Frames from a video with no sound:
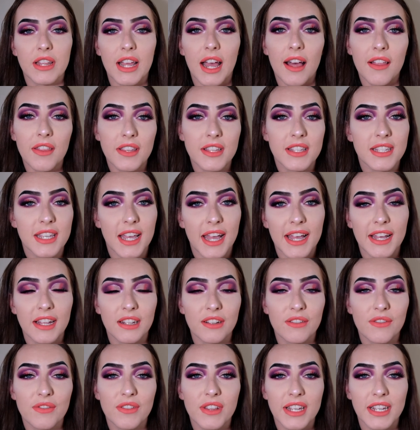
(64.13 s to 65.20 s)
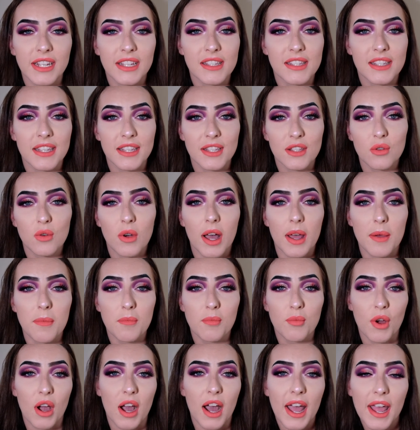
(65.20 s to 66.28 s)
the other scale of things, there's
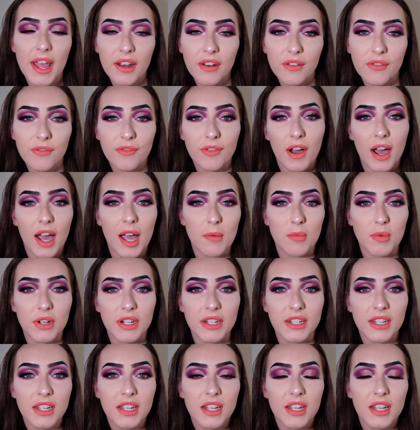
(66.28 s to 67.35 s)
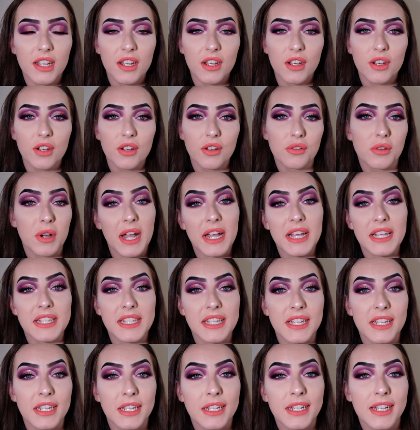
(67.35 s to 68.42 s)
quite bright and vibrant,
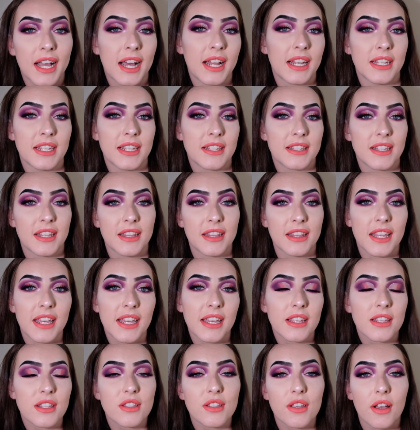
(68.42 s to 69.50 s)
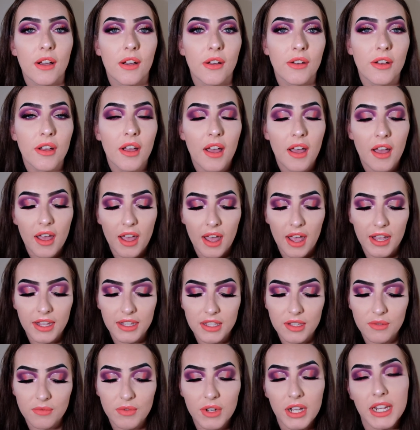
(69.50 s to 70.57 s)
crazy colours in there. So
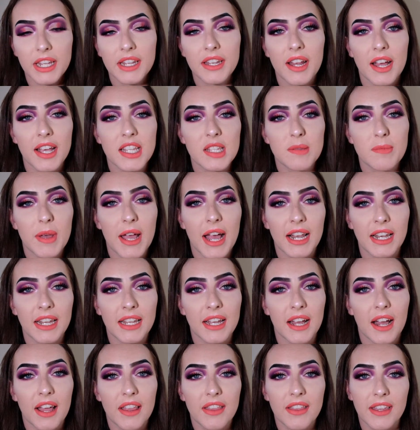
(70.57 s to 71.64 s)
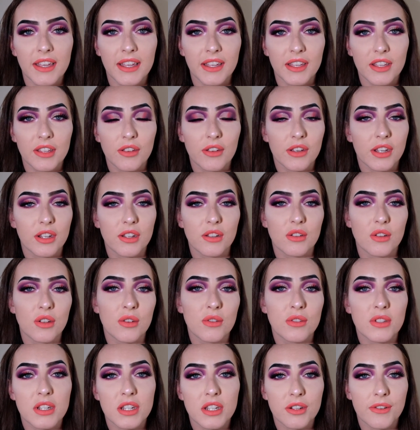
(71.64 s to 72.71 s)
it's a really nice palette. I think you can
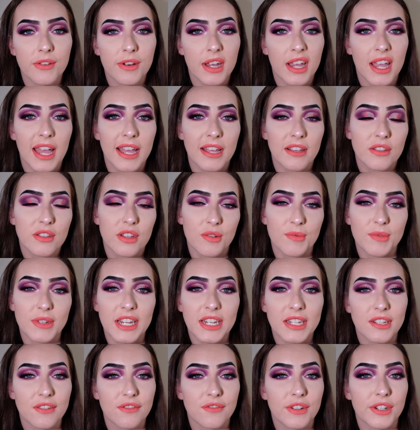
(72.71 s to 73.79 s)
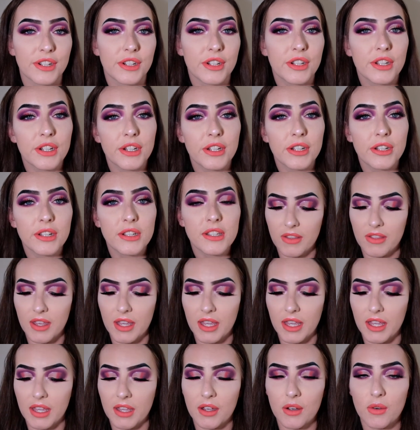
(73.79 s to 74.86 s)
use it to create so many different looks.
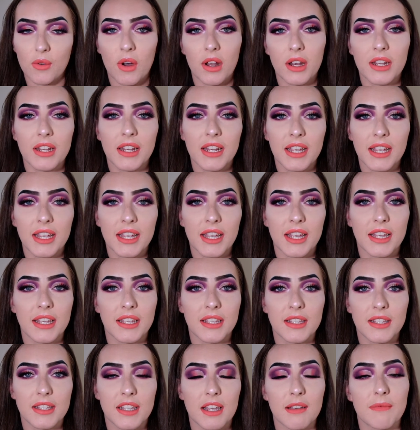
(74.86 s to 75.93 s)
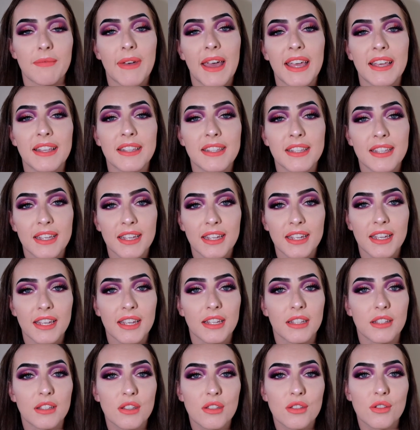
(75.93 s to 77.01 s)
The quality is amazing.
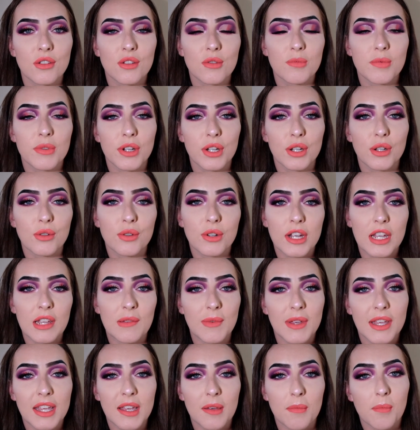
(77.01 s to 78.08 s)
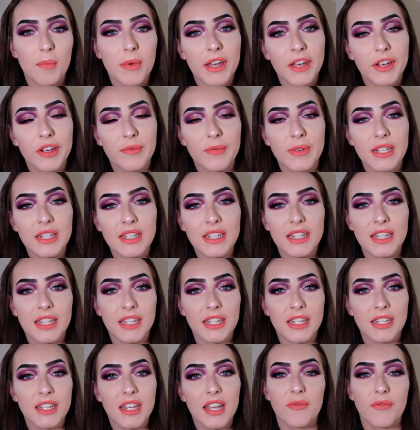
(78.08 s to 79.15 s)
It's super creamy and pigmented,